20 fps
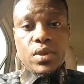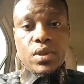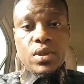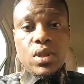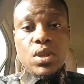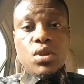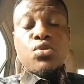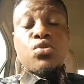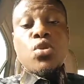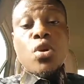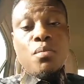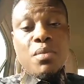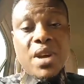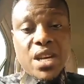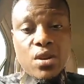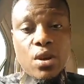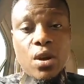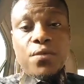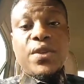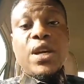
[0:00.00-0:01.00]
So
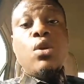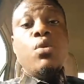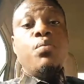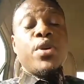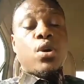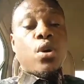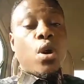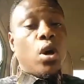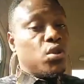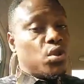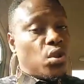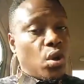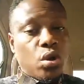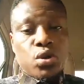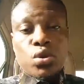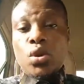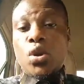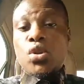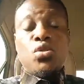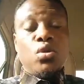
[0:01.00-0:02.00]
many of them will become
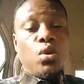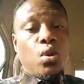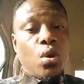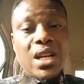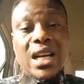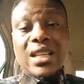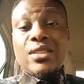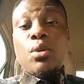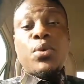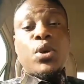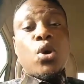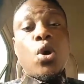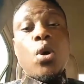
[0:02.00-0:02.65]
doctors, lawyers, they'll become